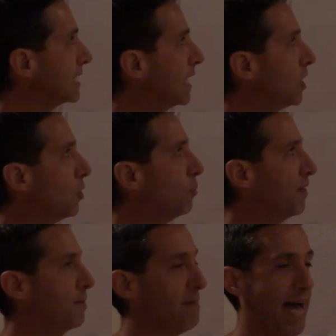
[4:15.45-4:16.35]
to go
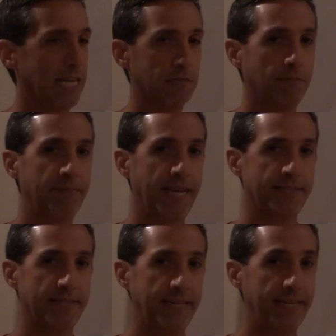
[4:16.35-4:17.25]
with a maximum
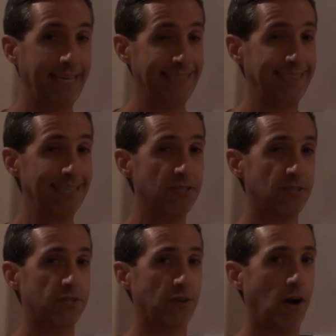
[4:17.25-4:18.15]
density, at least
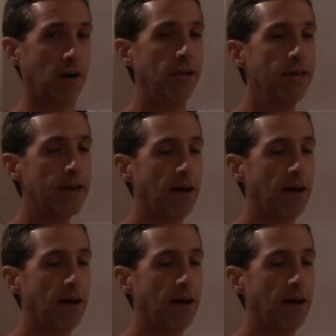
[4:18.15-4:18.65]
to start,